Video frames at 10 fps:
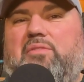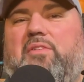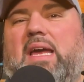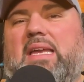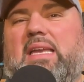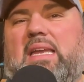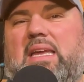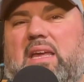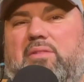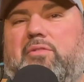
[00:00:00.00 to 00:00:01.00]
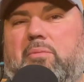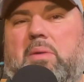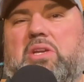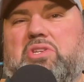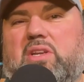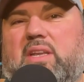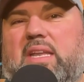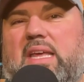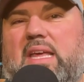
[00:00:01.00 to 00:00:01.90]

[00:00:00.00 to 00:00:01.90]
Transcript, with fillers: finding information